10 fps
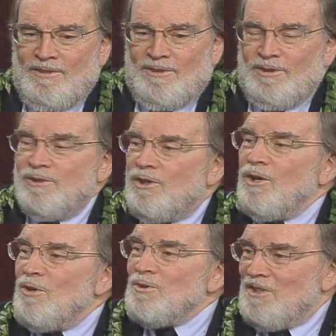cl
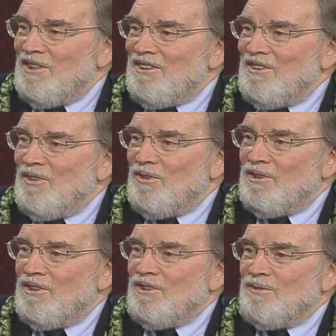closing. You know, the
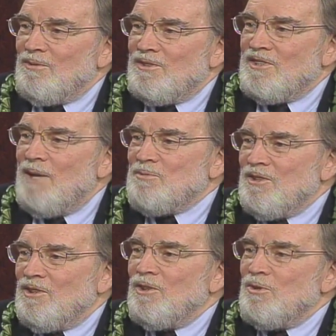little
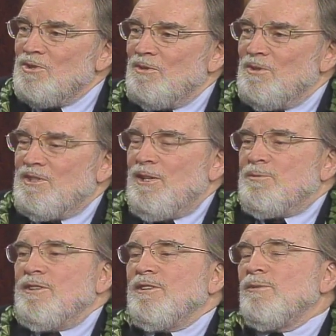reception, closing
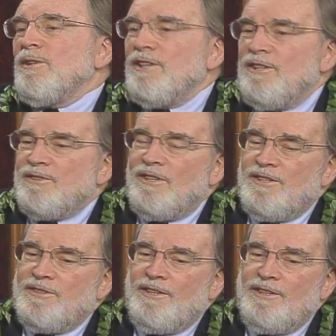reception at the White House
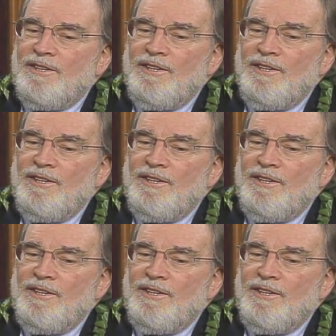last night.